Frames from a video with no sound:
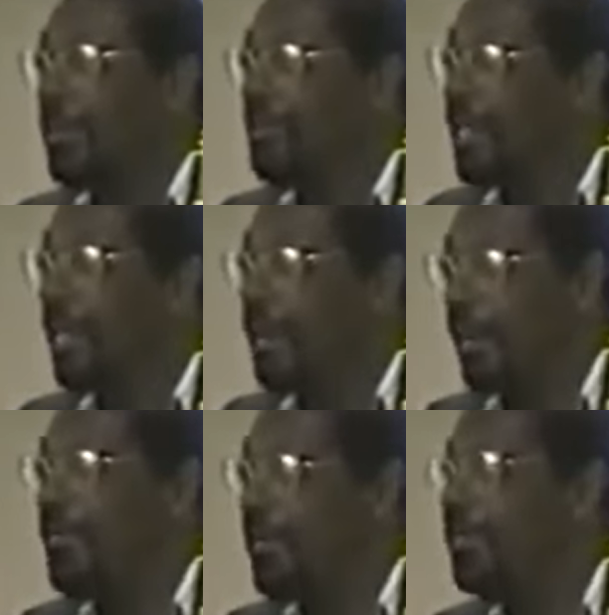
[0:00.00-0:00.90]
We're going to
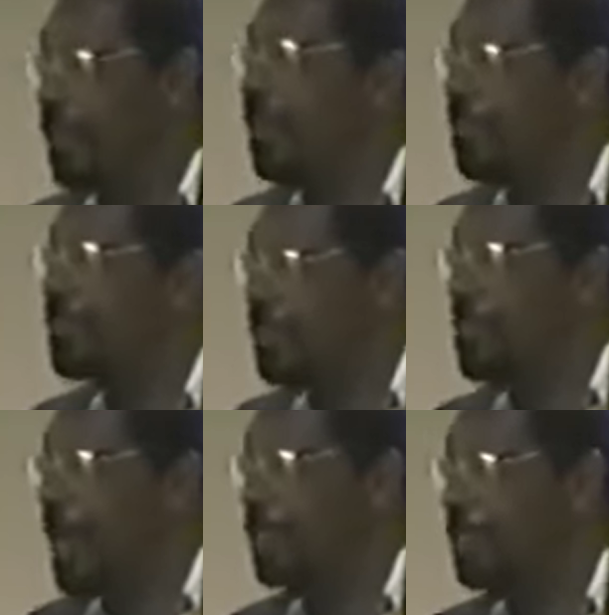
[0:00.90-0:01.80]
hold these Germans
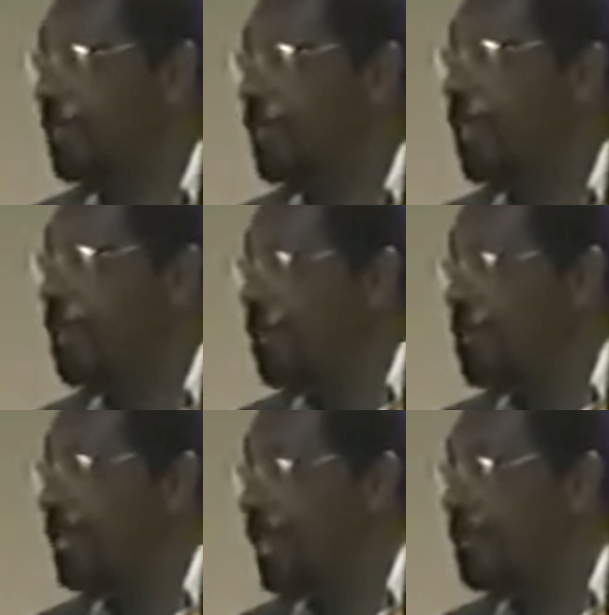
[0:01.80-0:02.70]
responsible
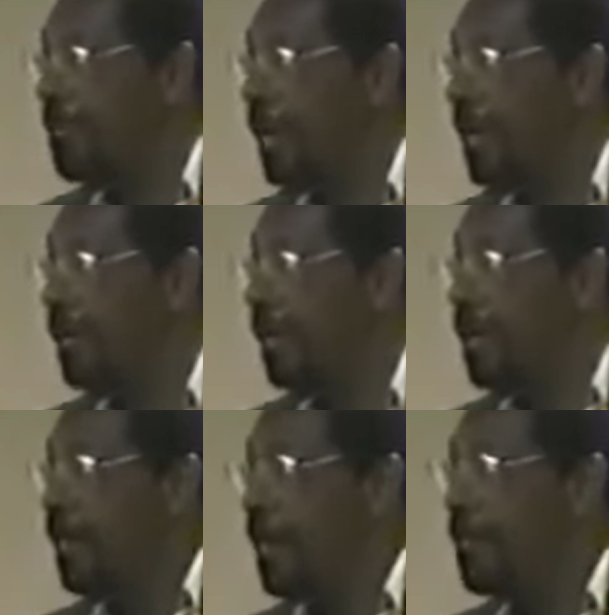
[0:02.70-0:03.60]
for what they've done.
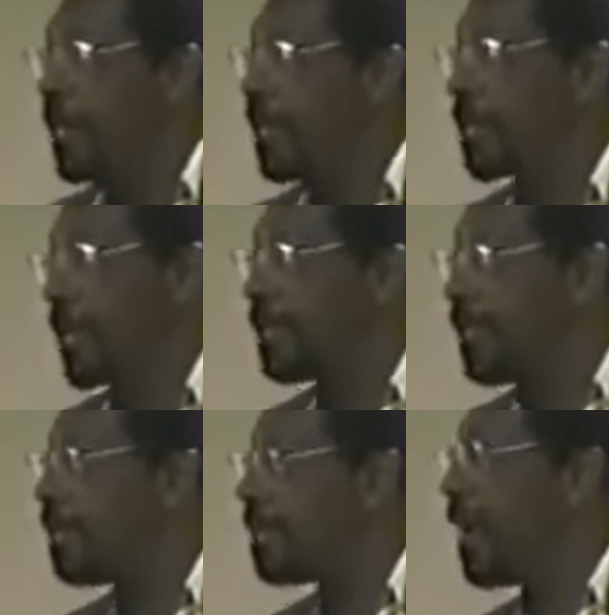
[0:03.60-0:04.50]
And we're going to
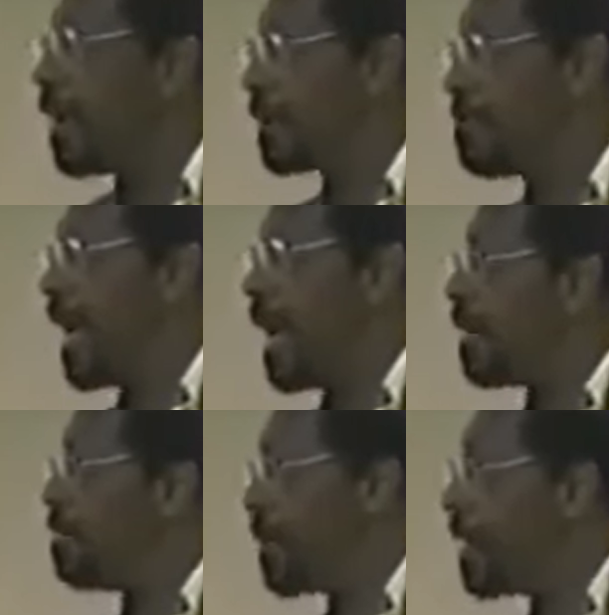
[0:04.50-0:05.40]
continue to hunt them
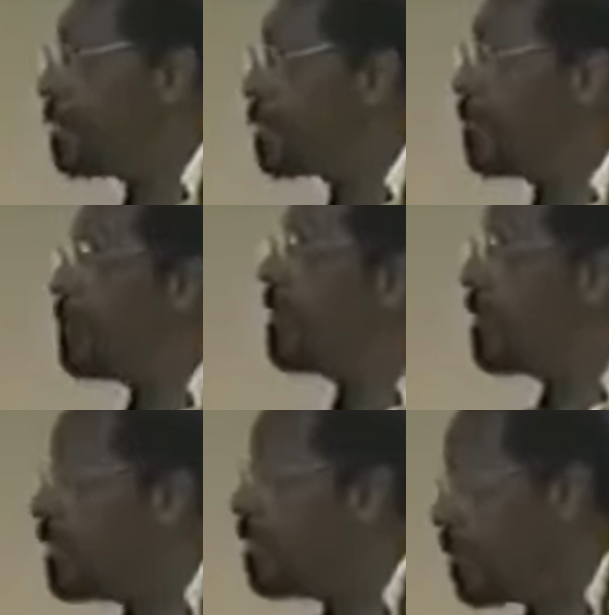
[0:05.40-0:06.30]
down and punish them
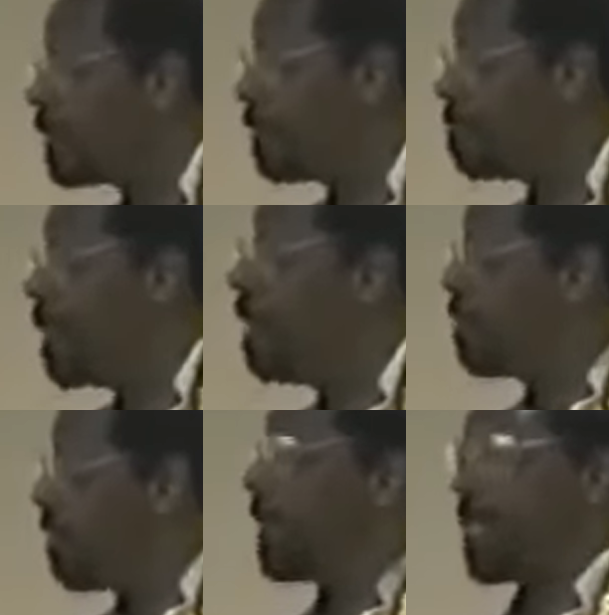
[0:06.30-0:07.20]
and deal with them
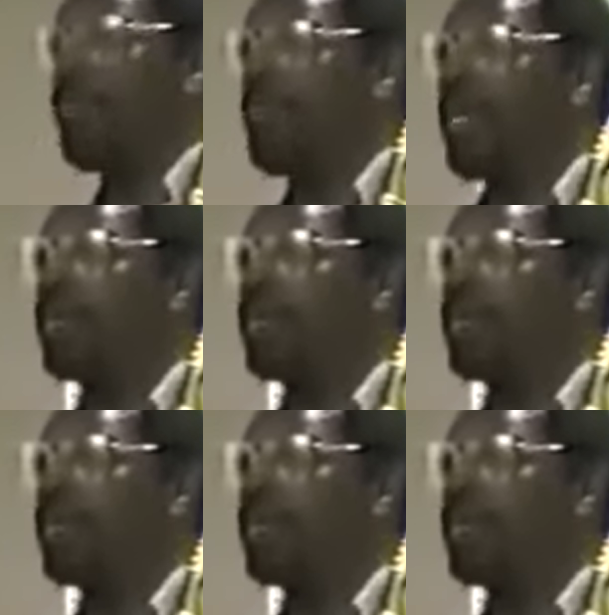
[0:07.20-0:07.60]
for what they've